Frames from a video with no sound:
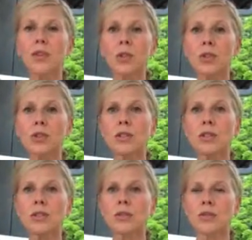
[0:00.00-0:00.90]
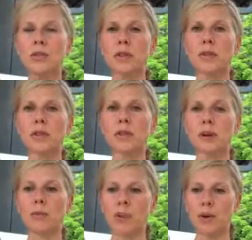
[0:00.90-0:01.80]
So salty is the first flavor
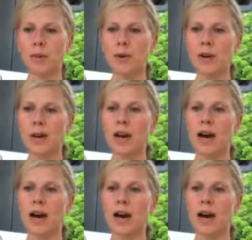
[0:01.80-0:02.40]
that we'll talk about.